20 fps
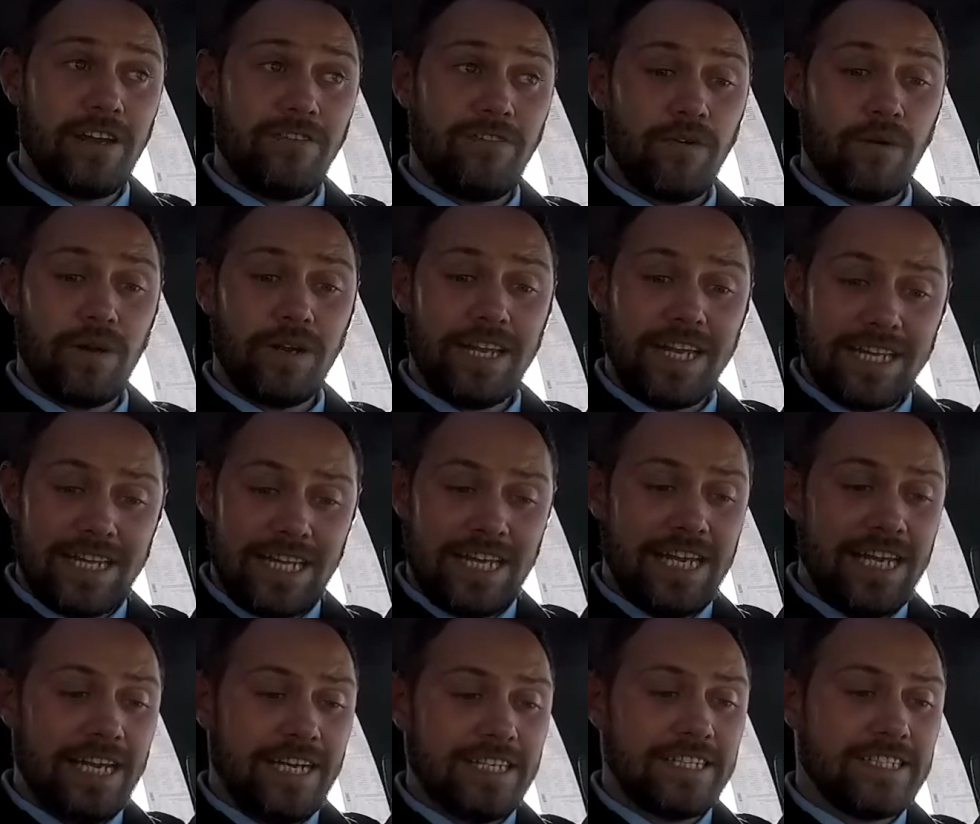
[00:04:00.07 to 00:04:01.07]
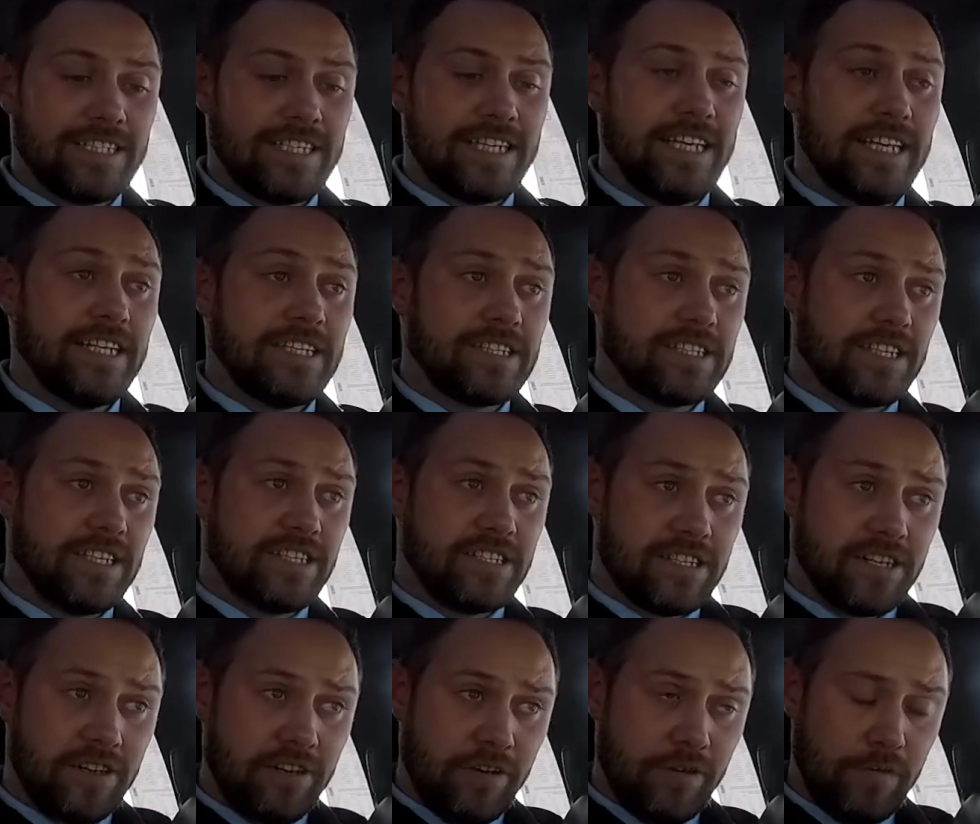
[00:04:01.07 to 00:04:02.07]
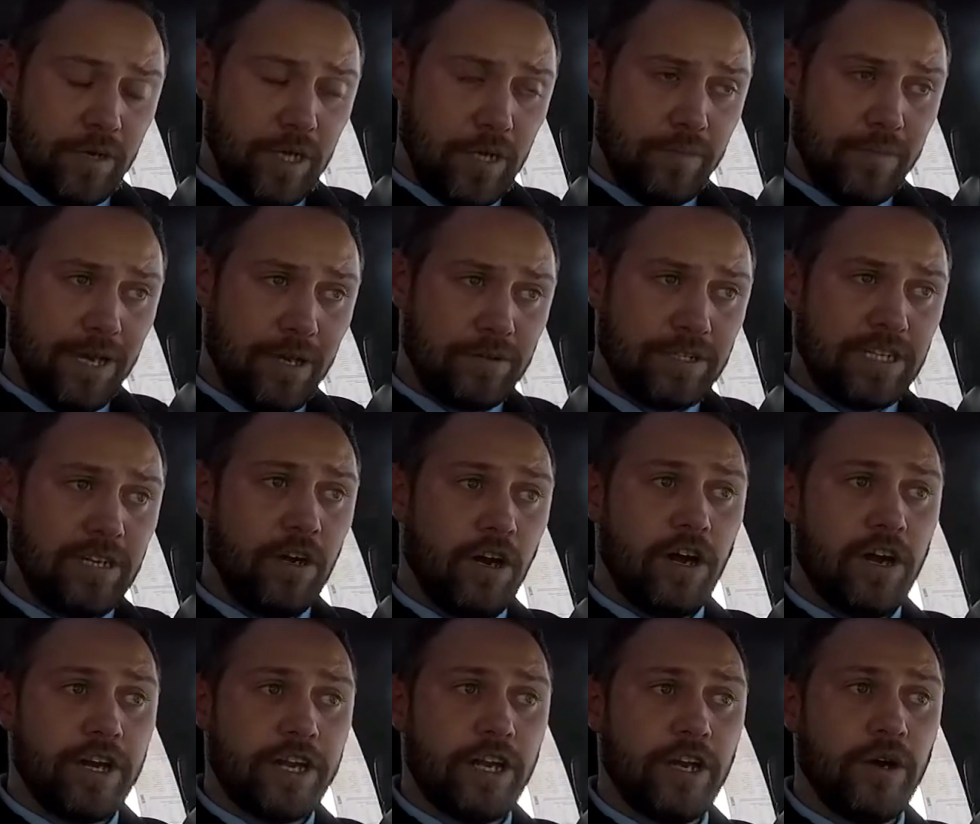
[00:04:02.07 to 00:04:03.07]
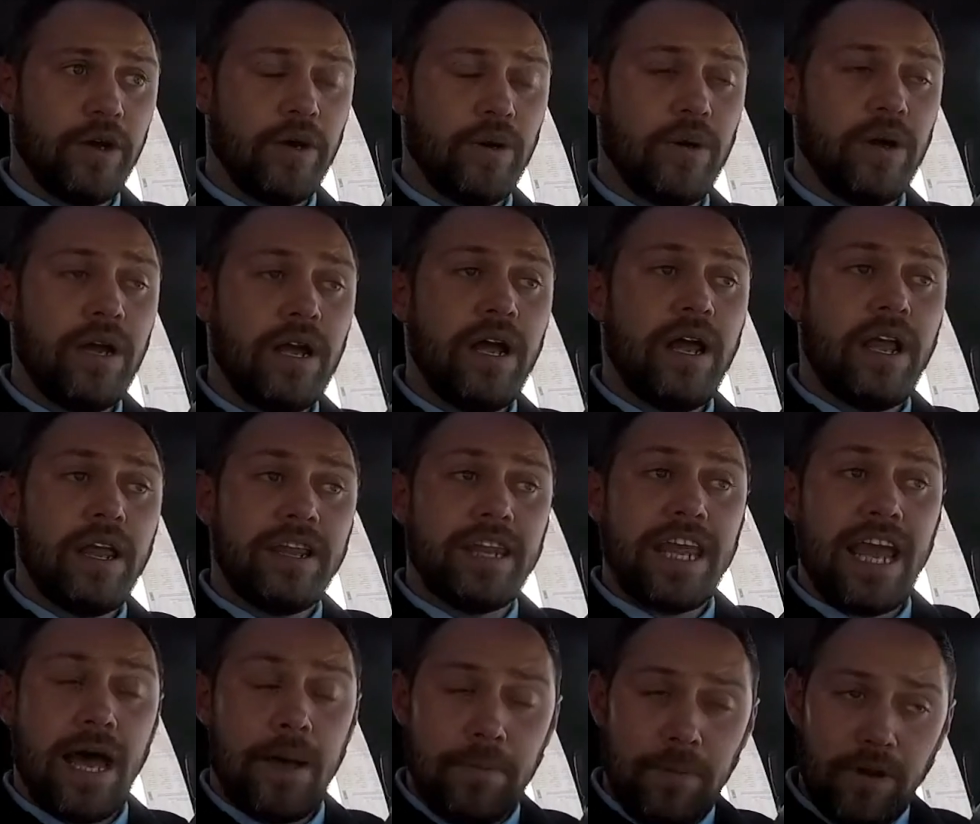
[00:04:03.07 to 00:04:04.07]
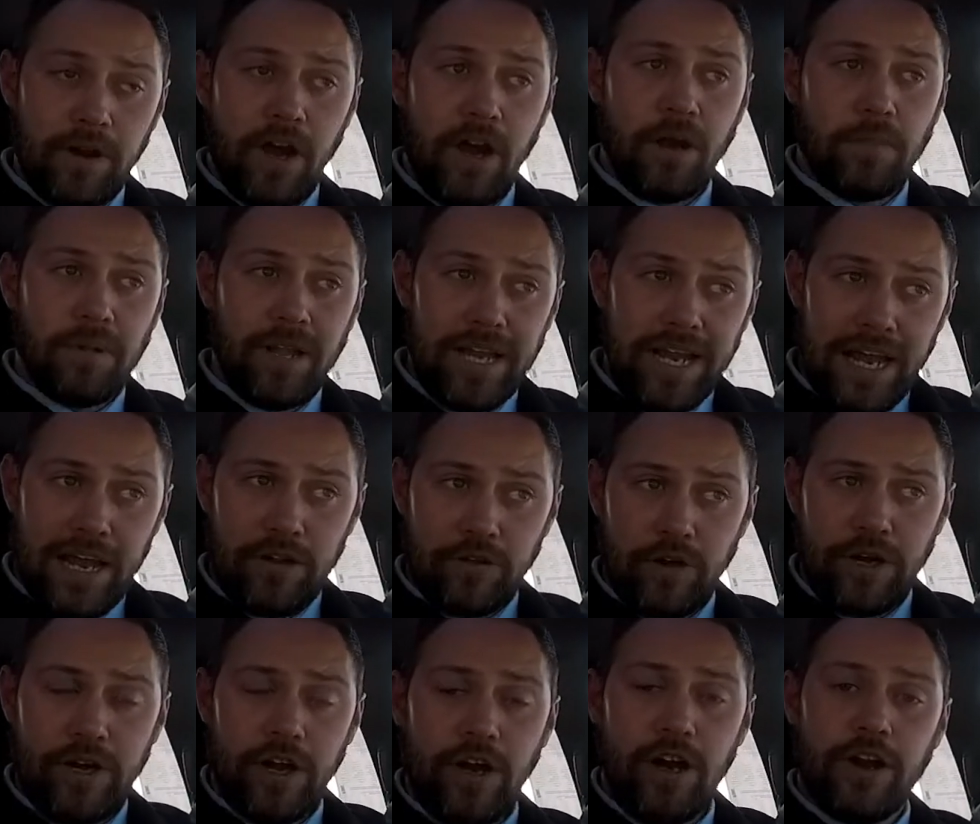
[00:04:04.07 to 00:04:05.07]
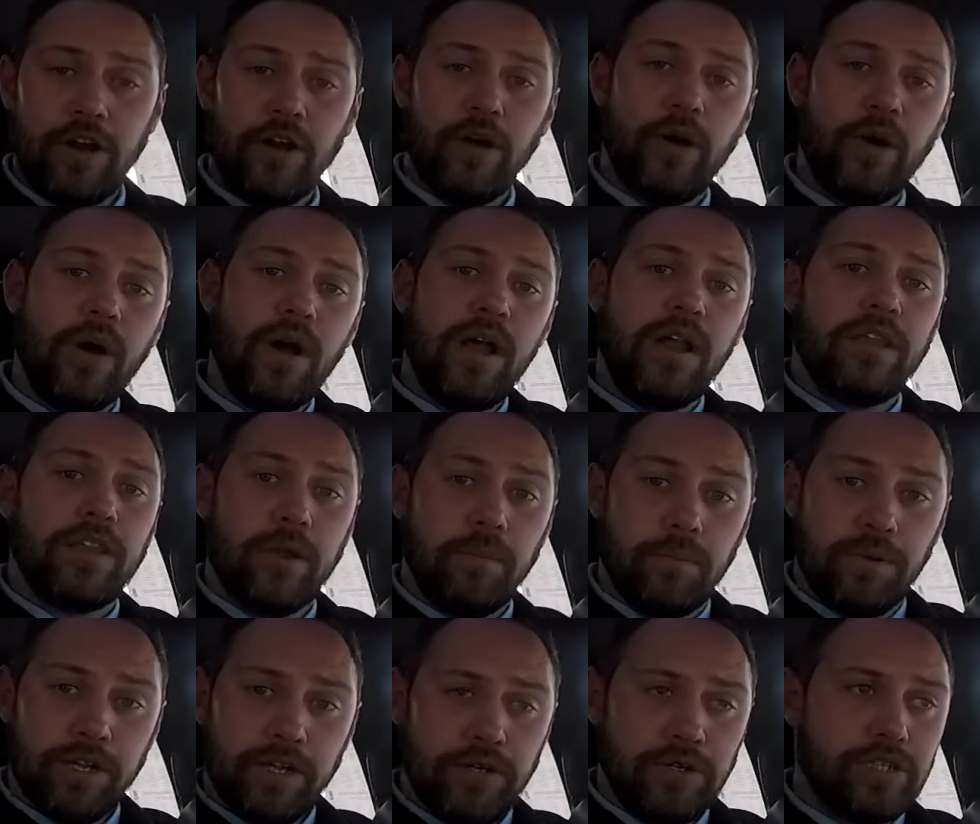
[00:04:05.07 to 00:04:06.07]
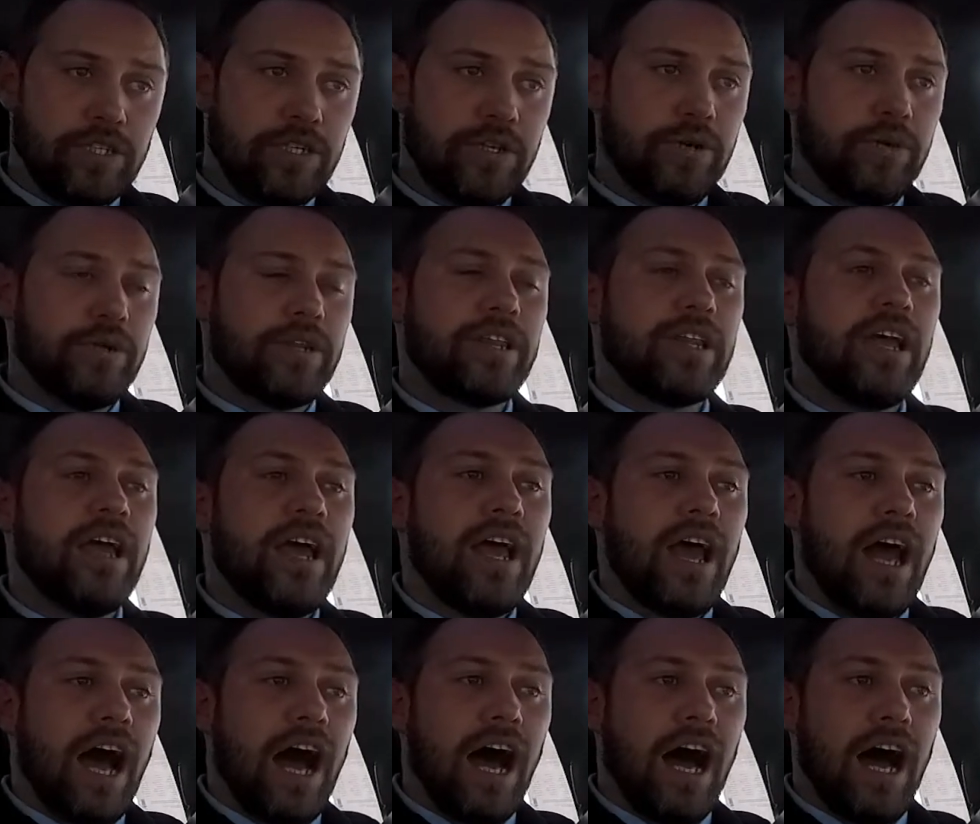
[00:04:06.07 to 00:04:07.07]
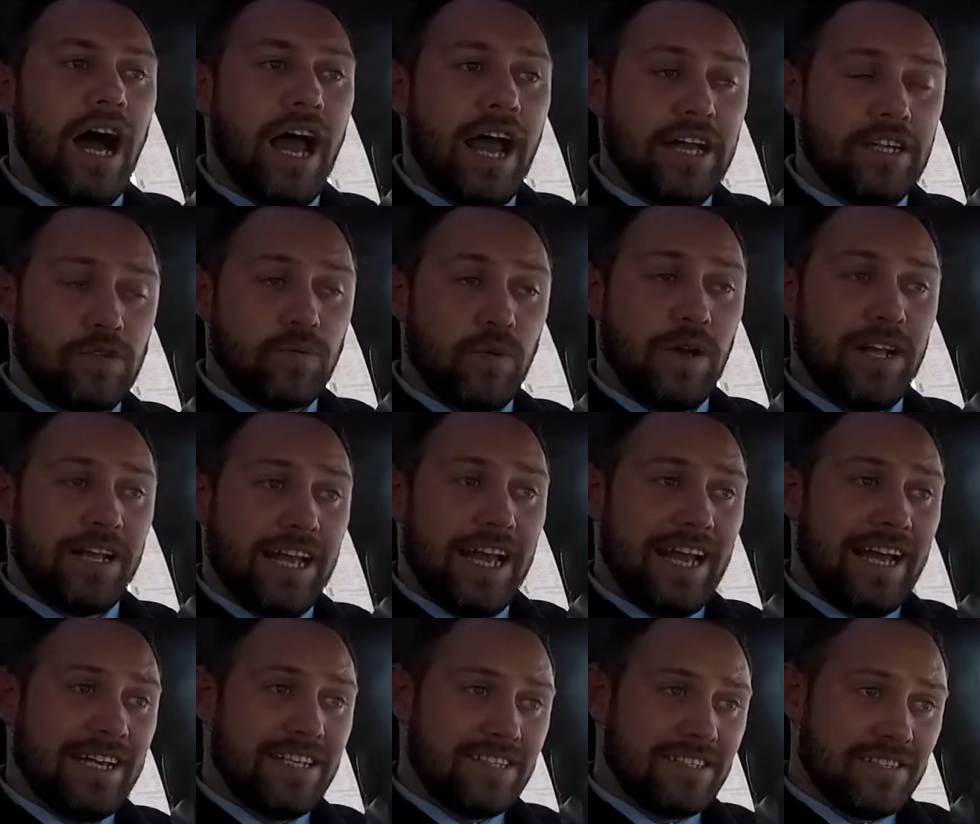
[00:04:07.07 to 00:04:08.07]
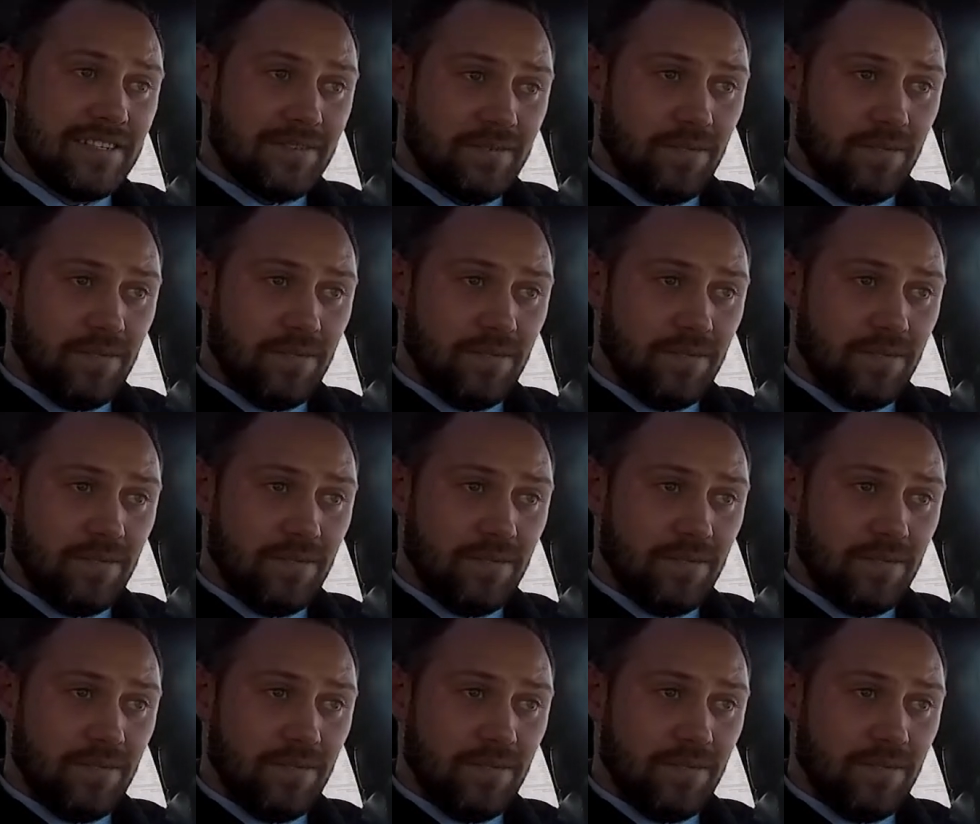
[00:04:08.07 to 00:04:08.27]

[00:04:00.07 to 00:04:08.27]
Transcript: for, like the heated seats, the steering wheel mounted audio, the Apple CarPlay, Android Auto, the Bluetooth, as well as